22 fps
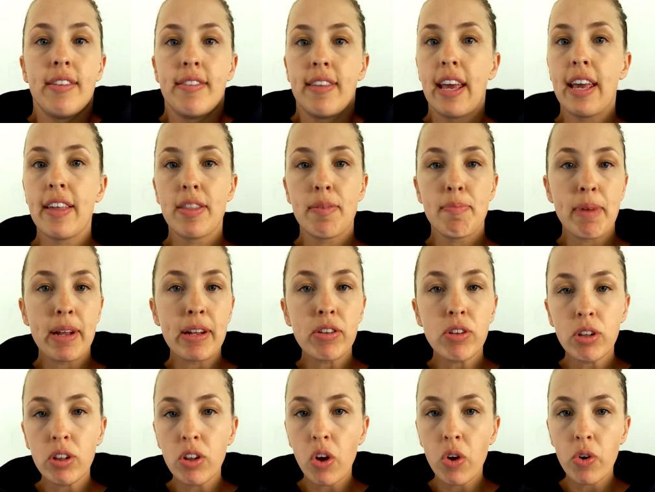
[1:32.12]
take the
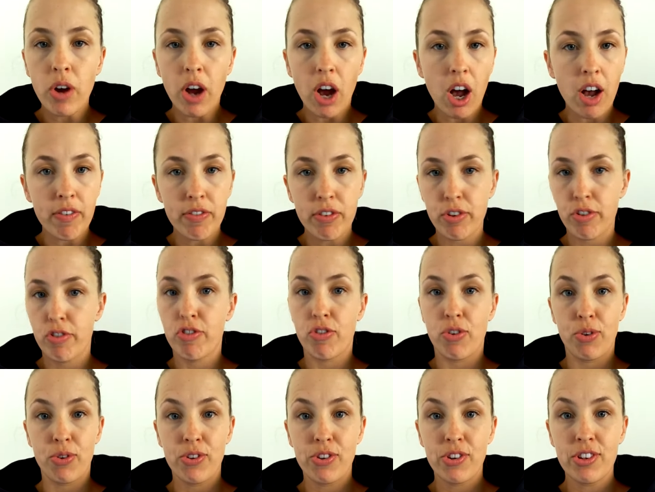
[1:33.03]
mental load off your
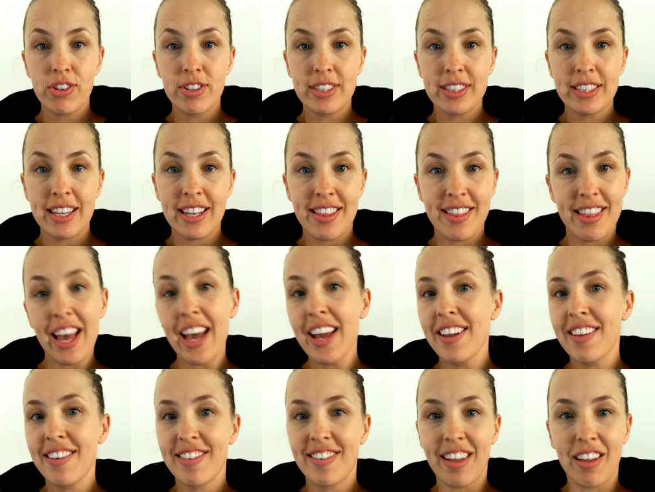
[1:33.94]
shoulders, that
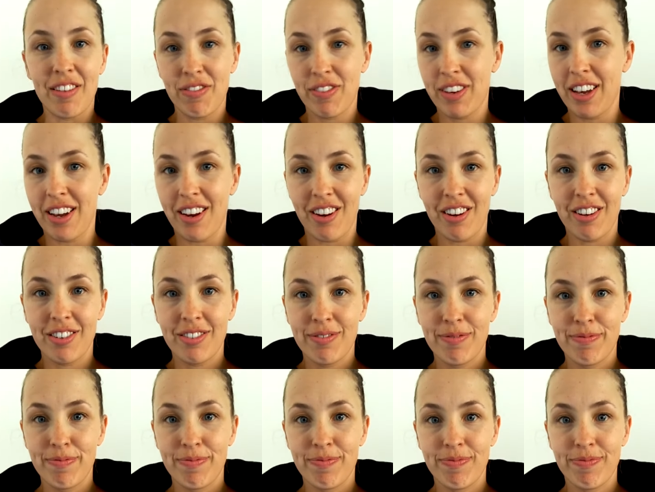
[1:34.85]
is self-care.
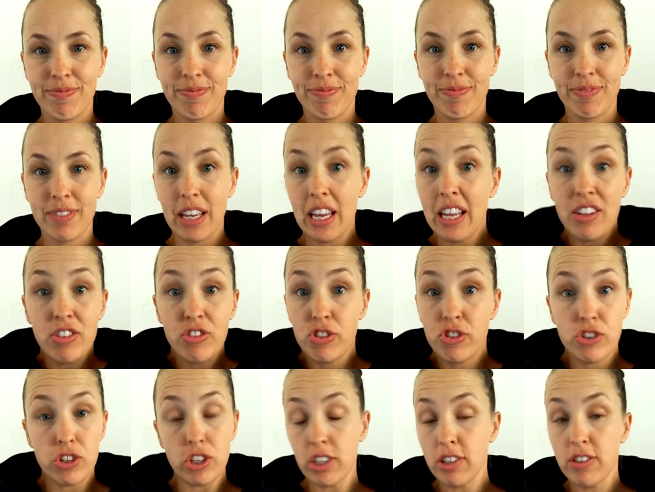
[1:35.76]
It's
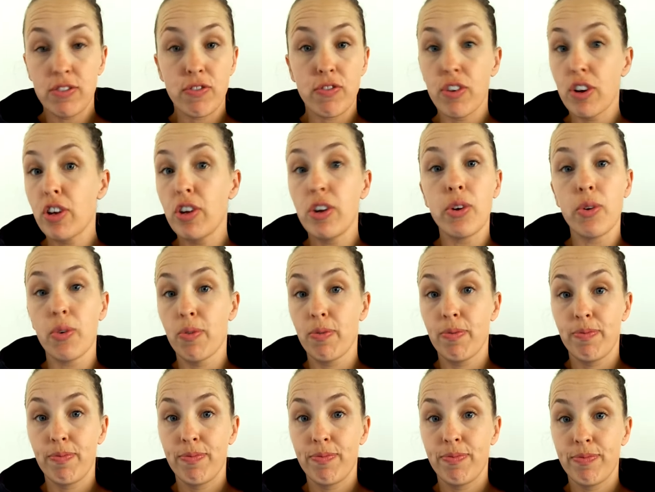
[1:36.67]
just for you,
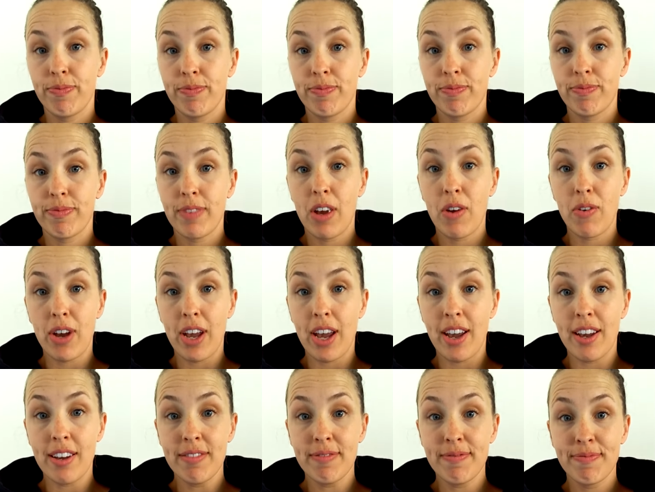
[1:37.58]

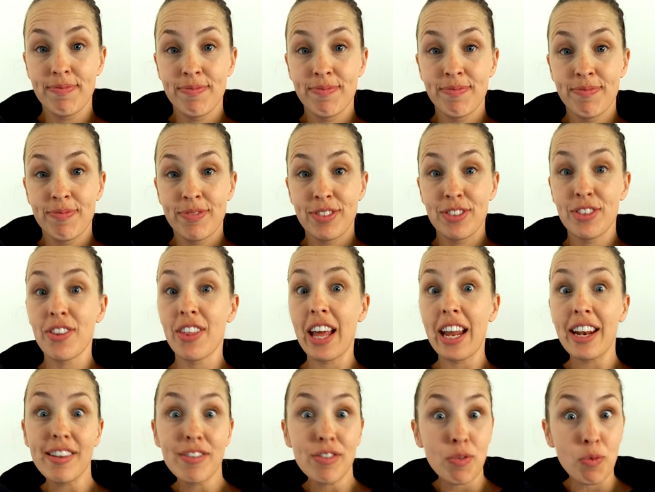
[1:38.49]
okay? So
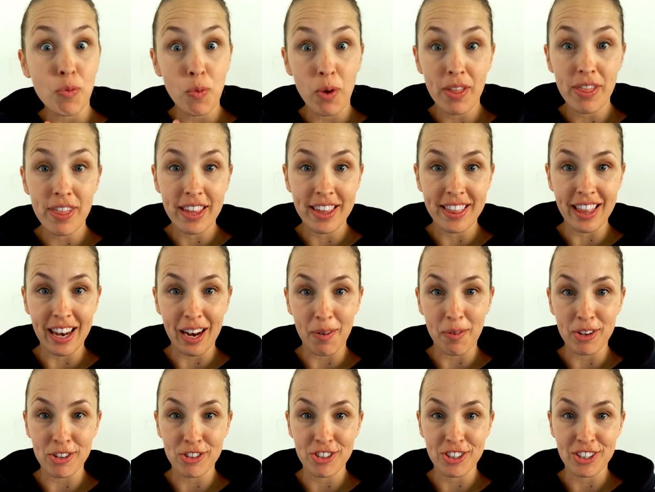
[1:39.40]
that is one thing that I
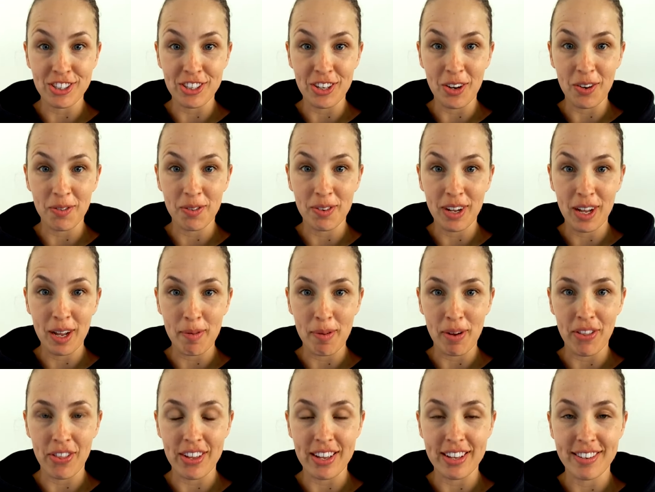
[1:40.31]
want you to know
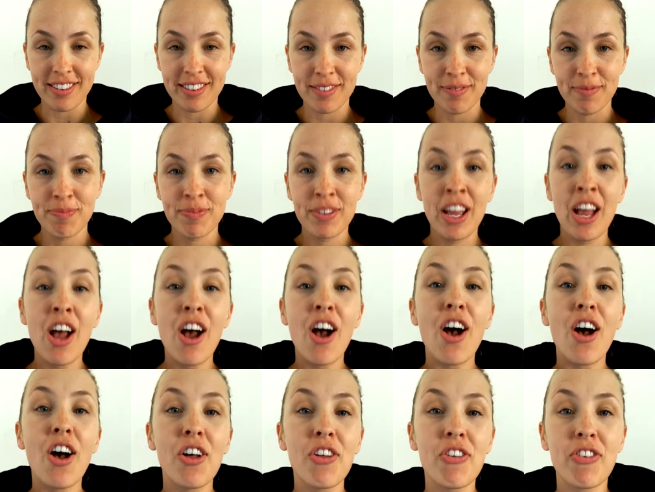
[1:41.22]
about this.
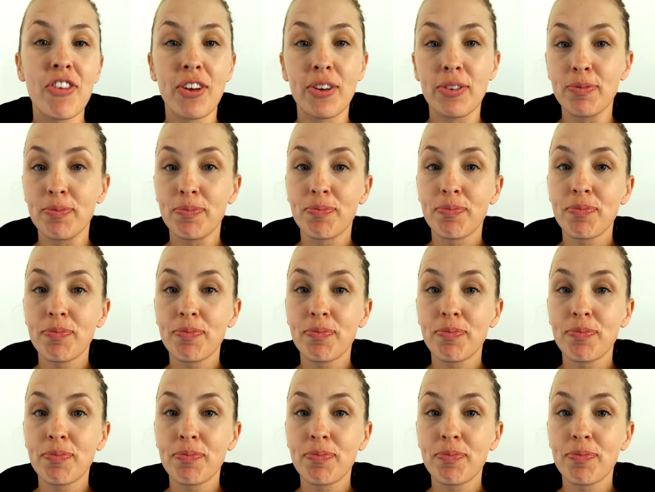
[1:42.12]
Also,